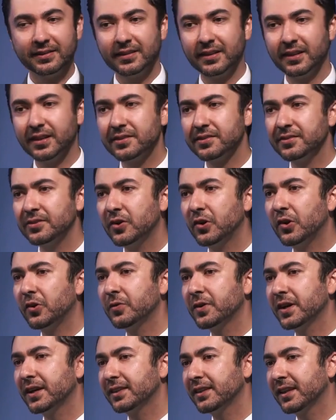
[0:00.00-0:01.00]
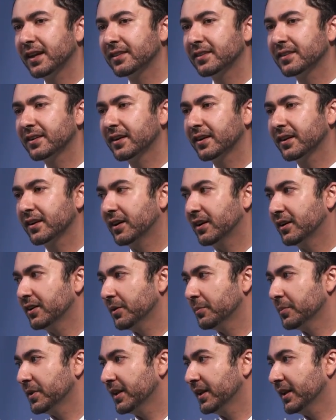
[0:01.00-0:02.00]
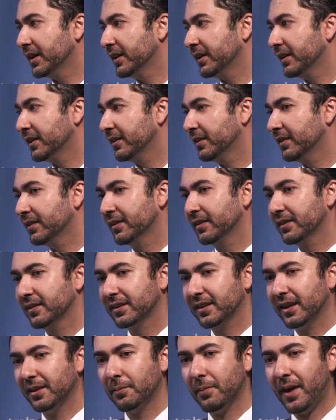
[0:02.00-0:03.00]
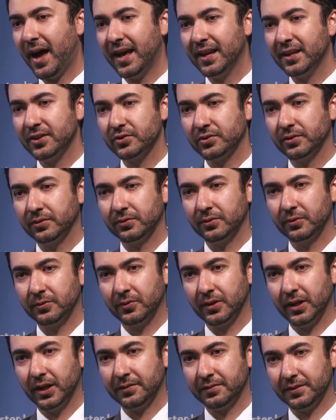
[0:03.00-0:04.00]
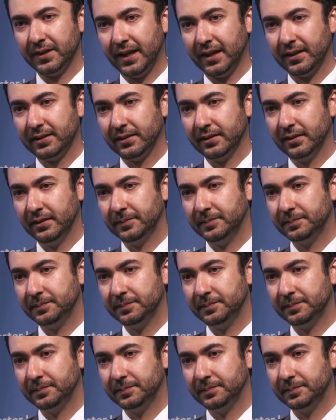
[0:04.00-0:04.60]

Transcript: There is no way that their economy can manage to survive that.